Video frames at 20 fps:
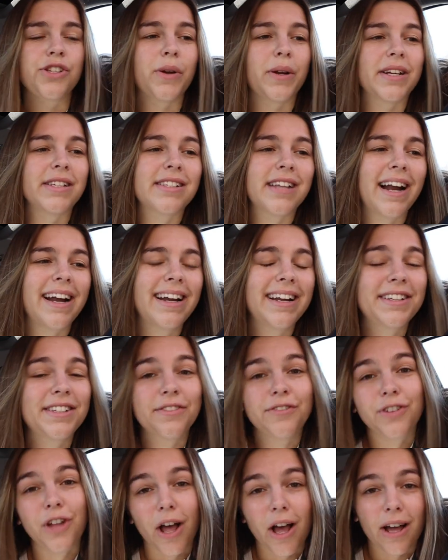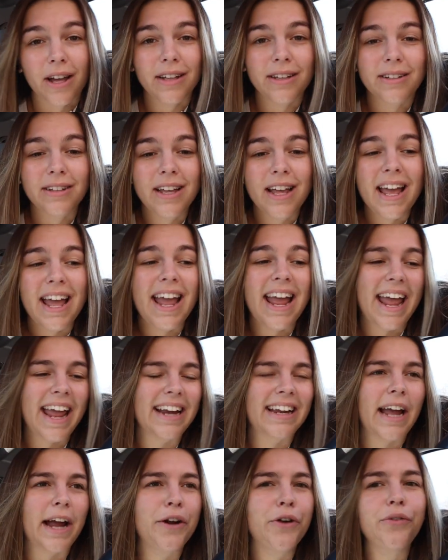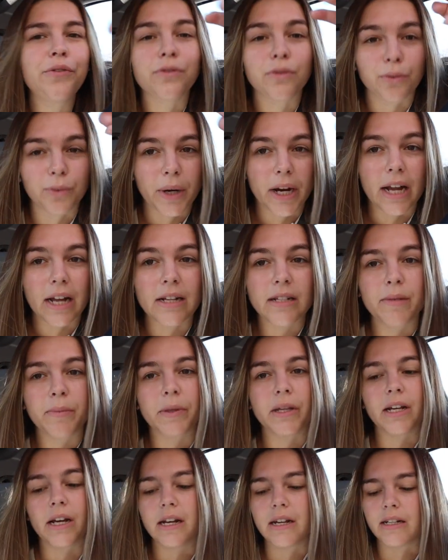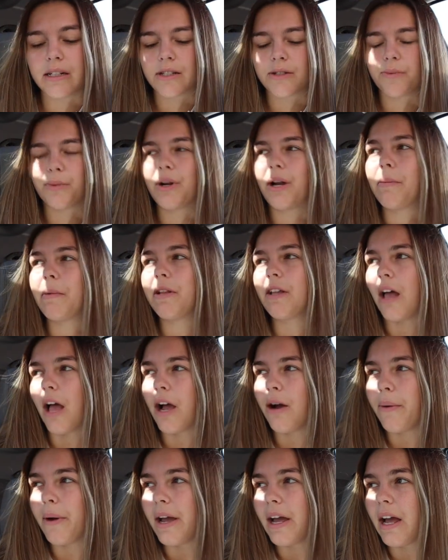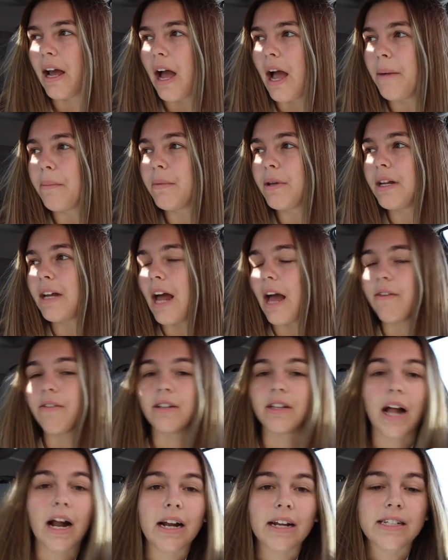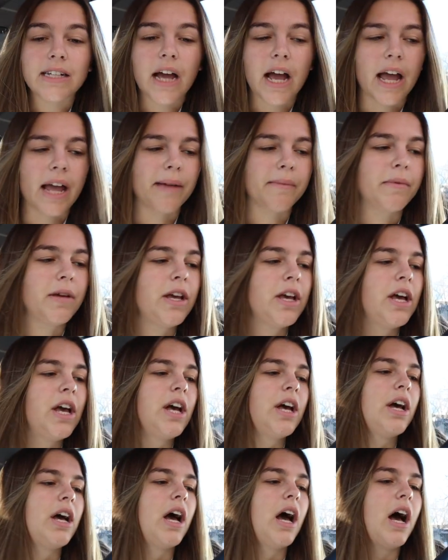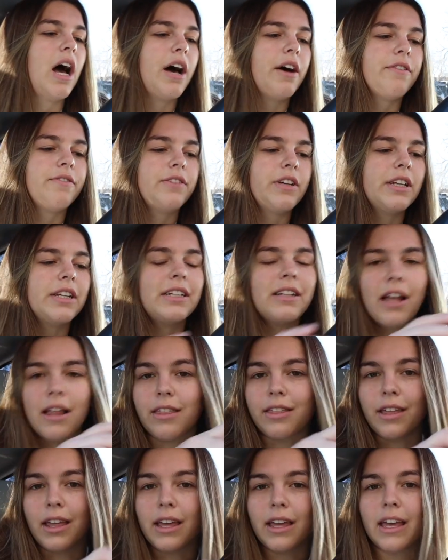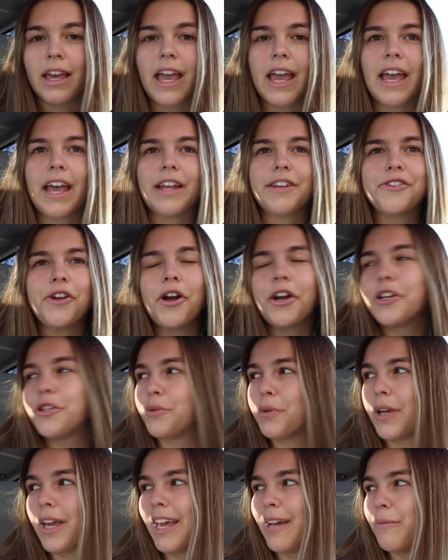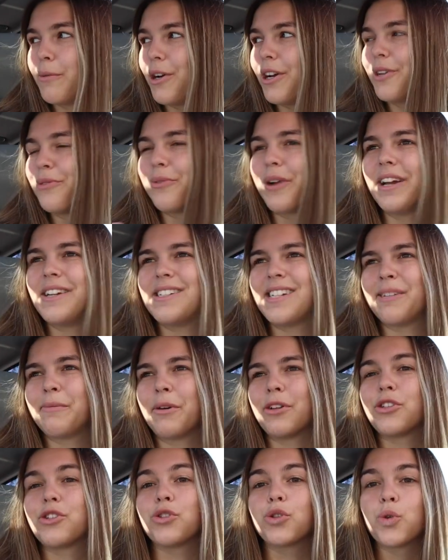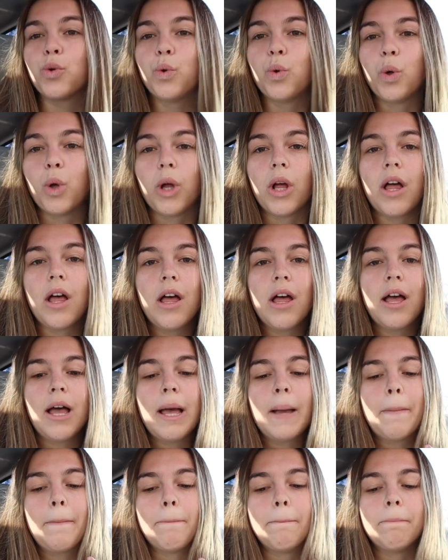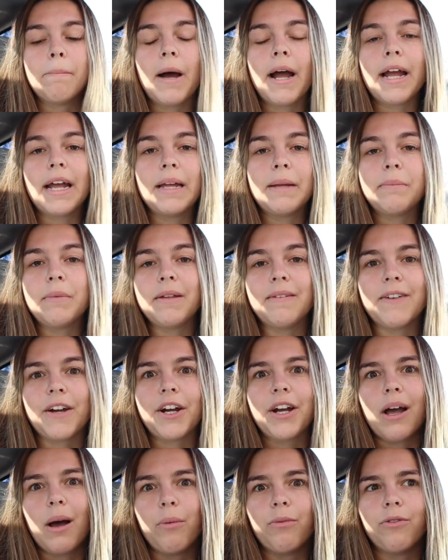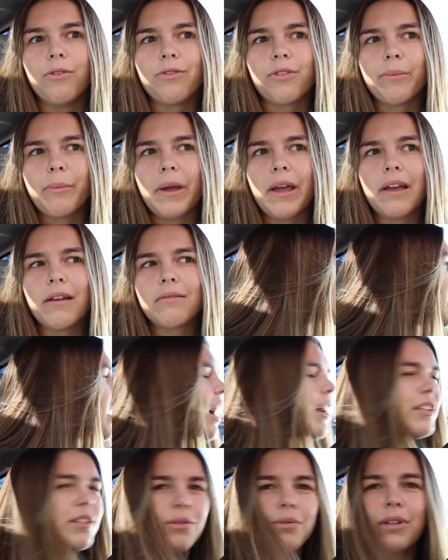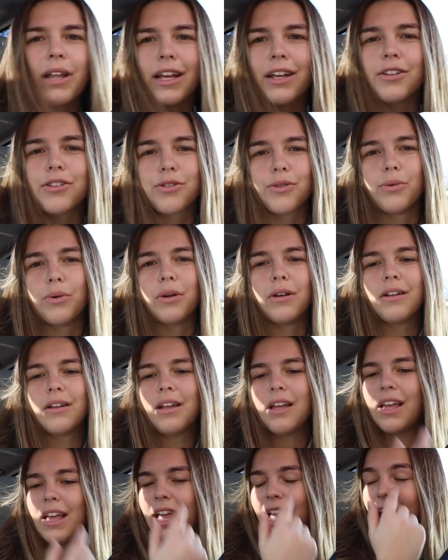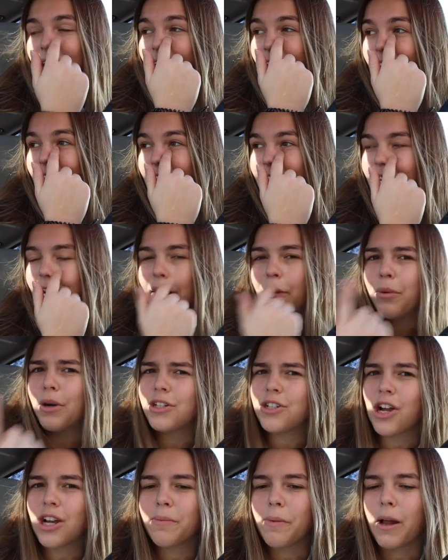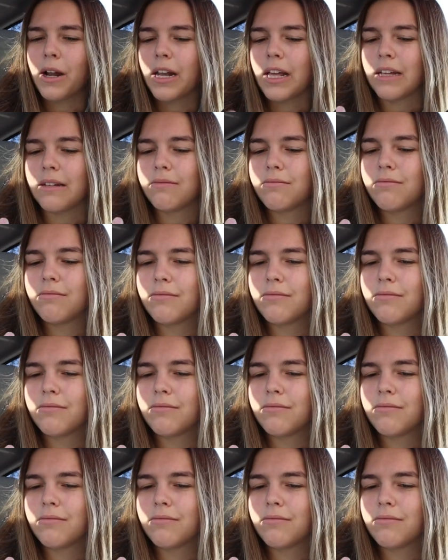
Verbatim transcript: So I decided to vlog and kind of rant because when I'm on the highway, I'm gonna have a lot of time of nothing, and talking to a camera and ranting about school might be very helpful for me. I don't like school and I want to talk about it